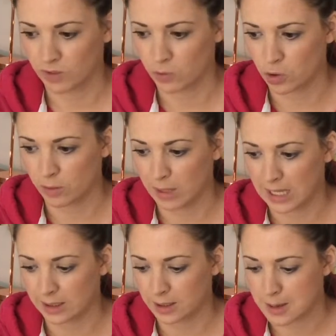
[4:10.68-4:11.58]
I've drawn a
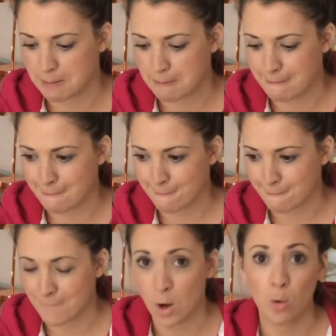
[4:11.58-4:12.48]
blank.
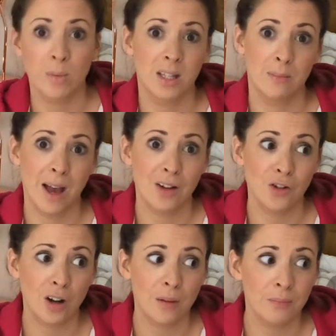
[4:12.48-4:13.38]
Oh, Mrs.
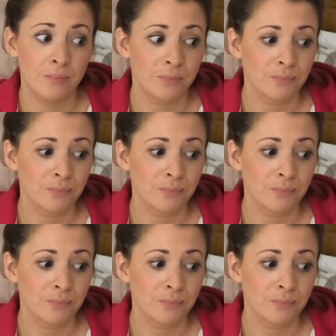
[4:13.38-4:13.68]
Meldrum.